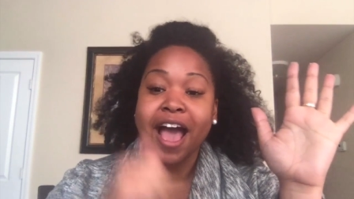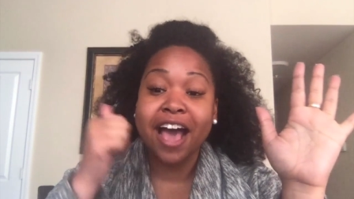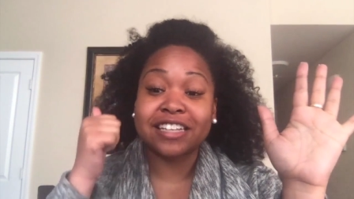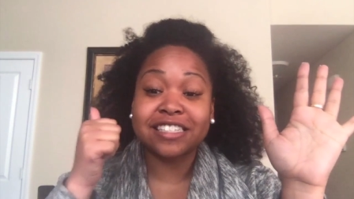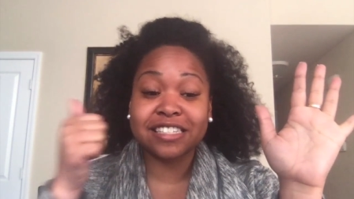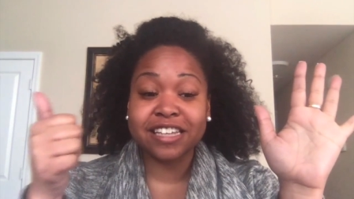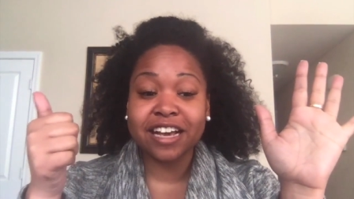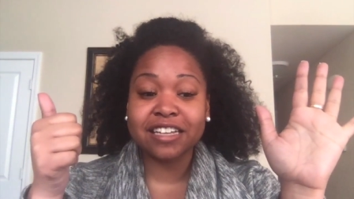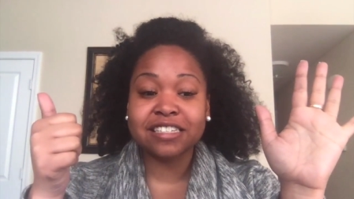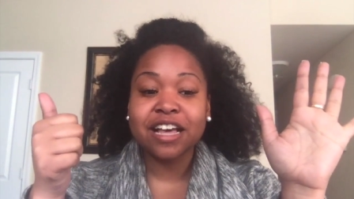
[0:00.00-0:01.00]
And
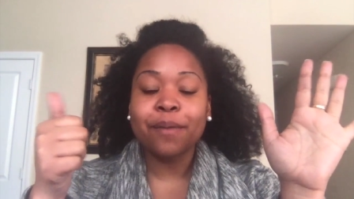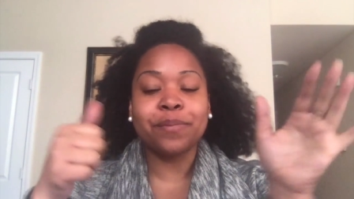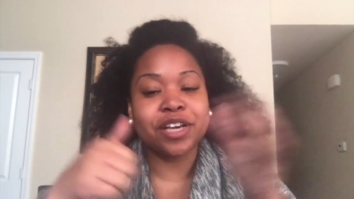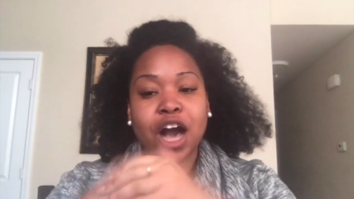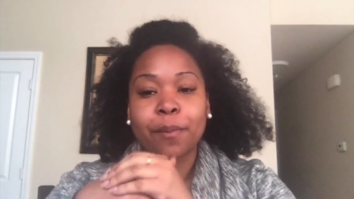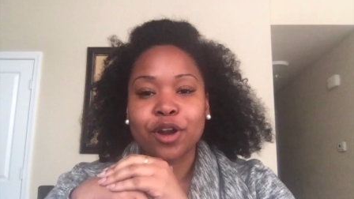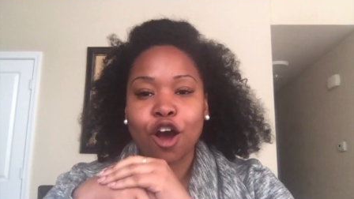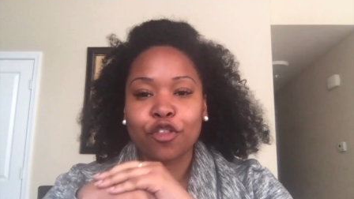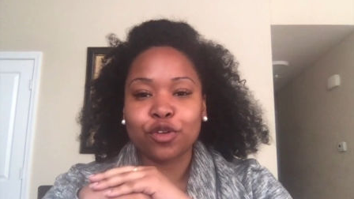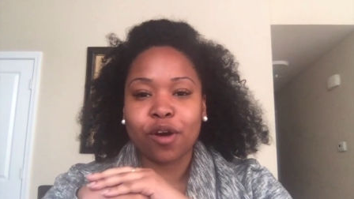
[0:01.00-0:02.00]
6, become an
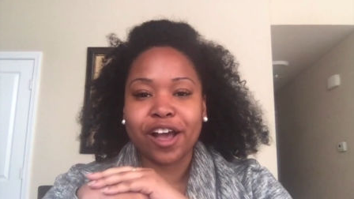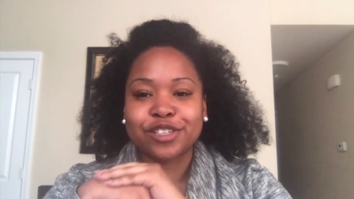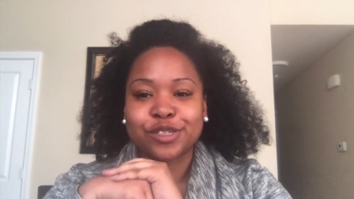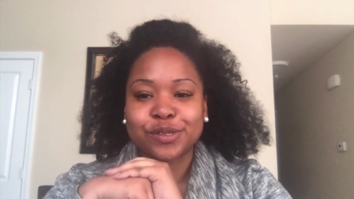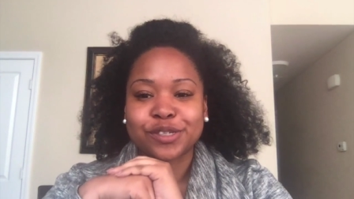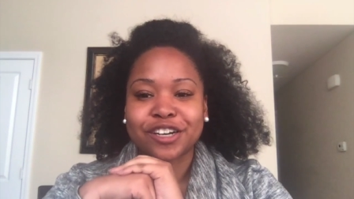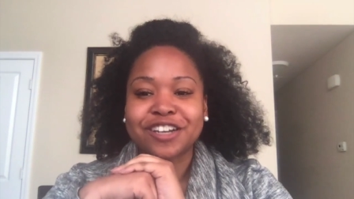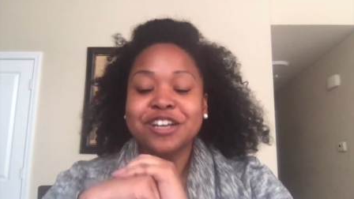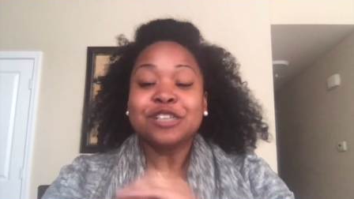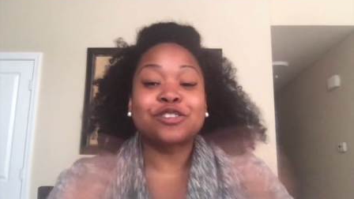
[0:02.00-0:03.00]
authorized user.
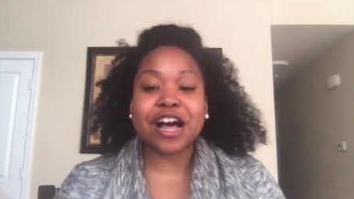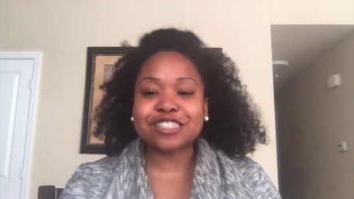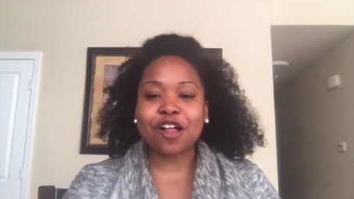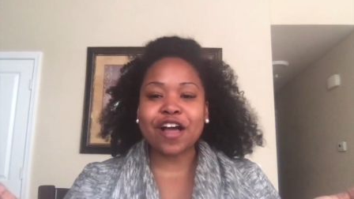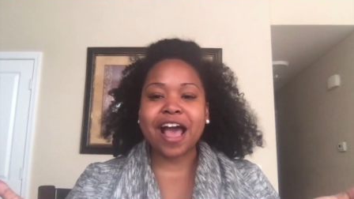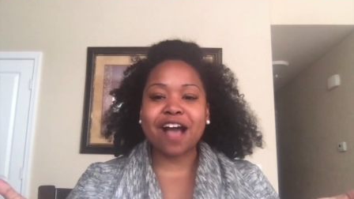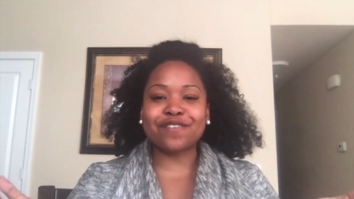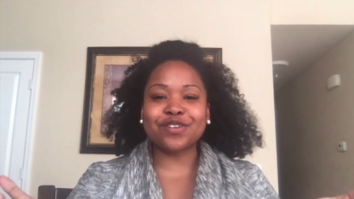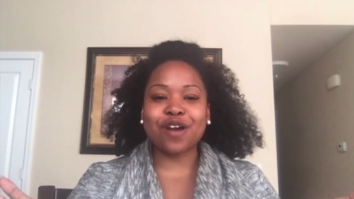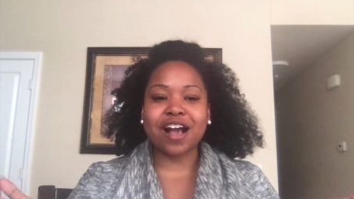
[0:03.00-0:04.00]
So that's all I have
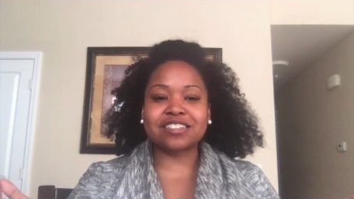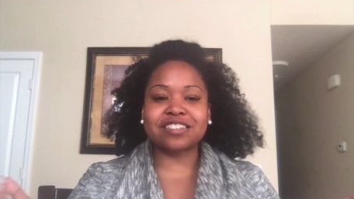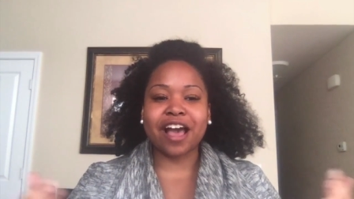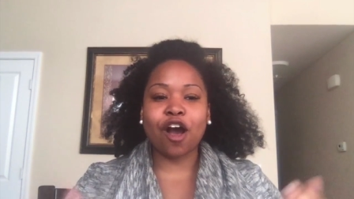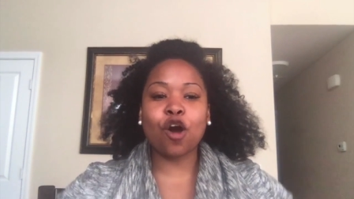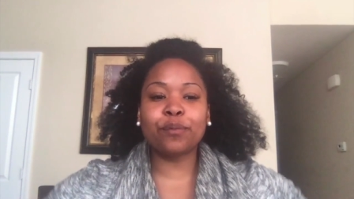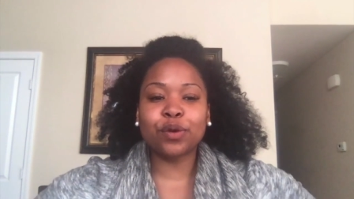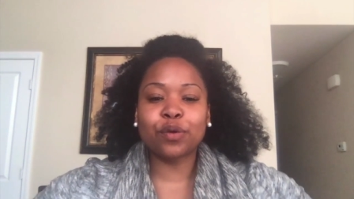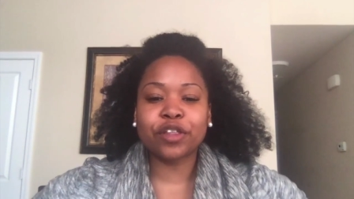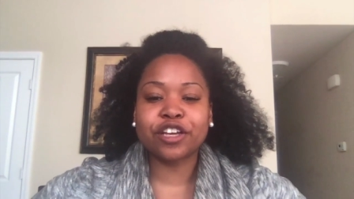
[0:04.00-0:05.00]
for you guys today. I hope
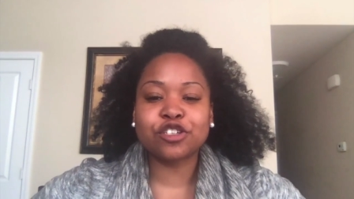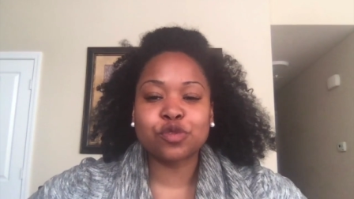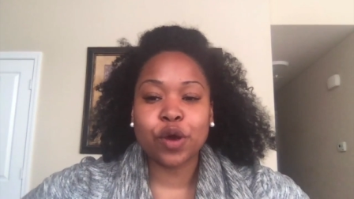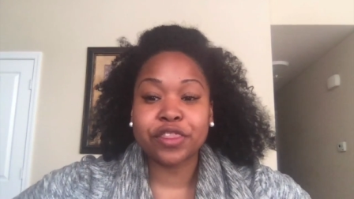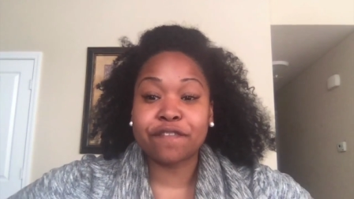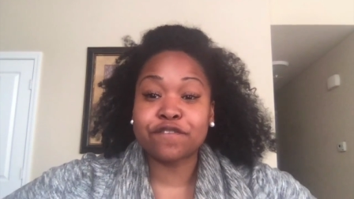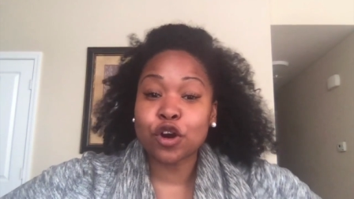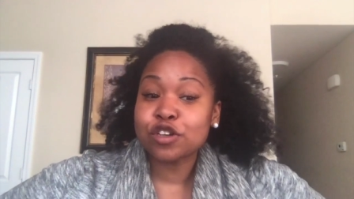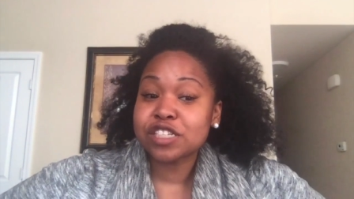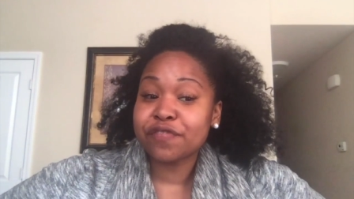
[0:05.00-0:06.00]
you really enjoyed the
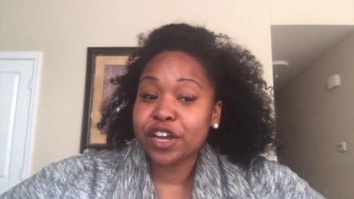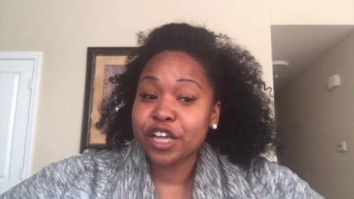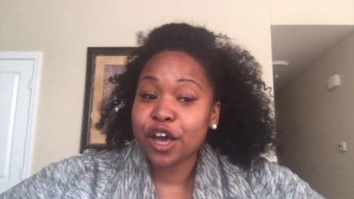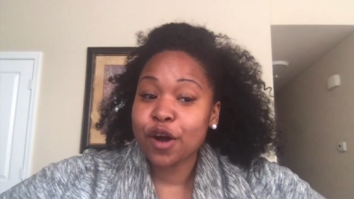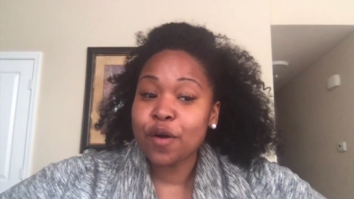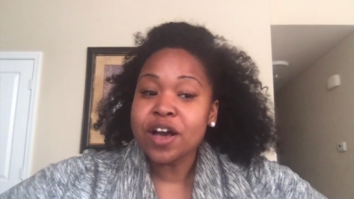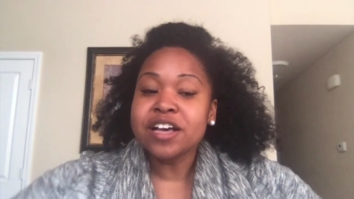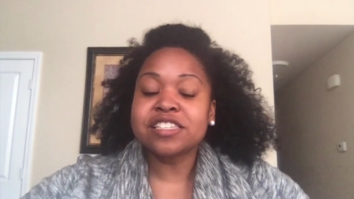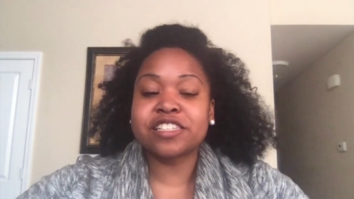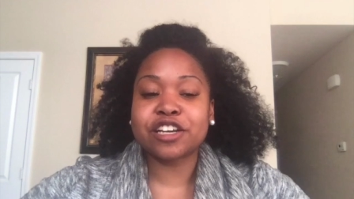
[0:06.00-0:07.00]
first video,
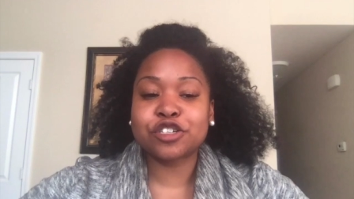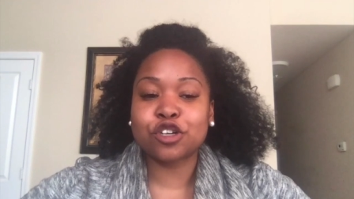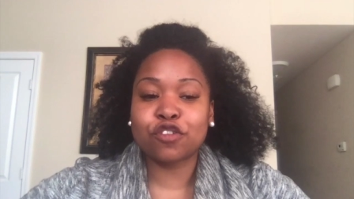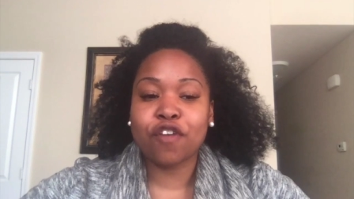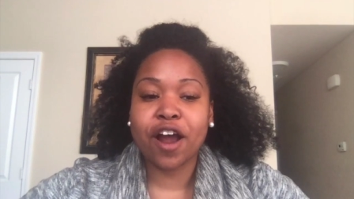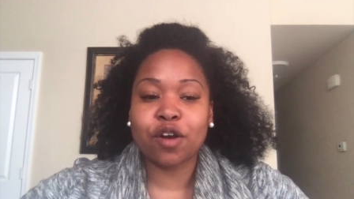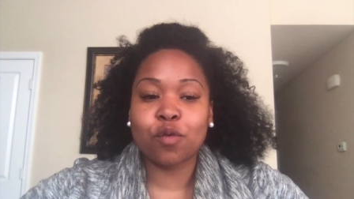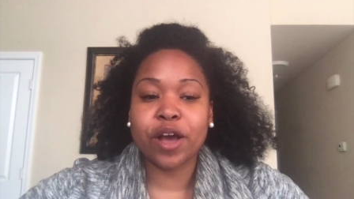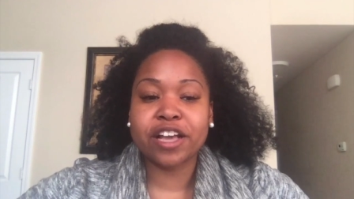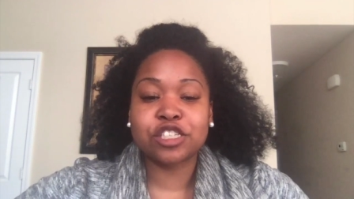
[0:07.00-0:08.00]
6 surefire
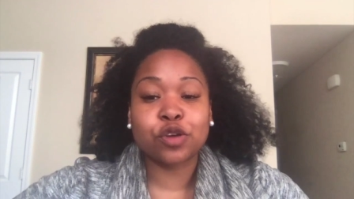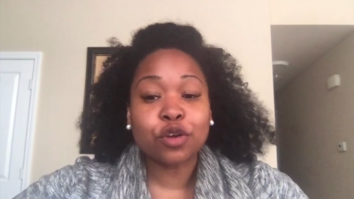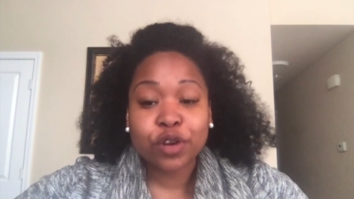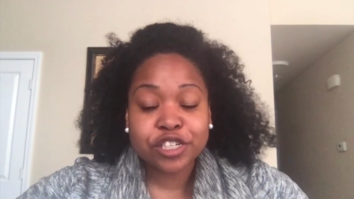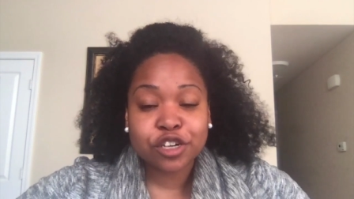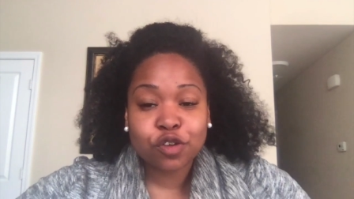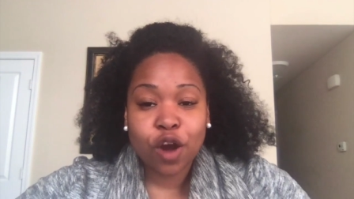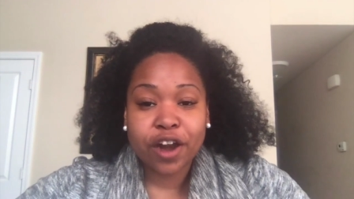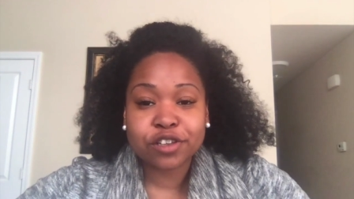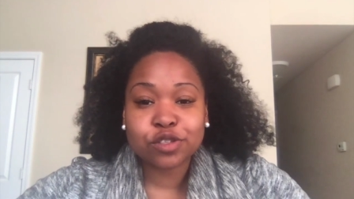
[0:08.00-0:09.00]
ways to increase your
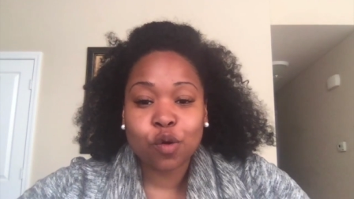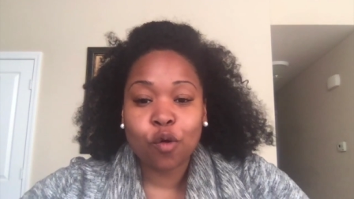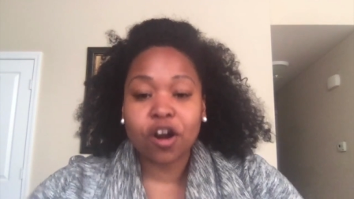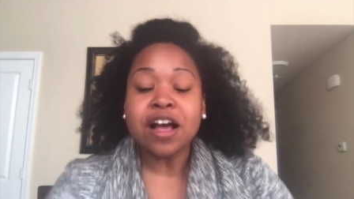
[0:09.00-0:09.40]
credit score.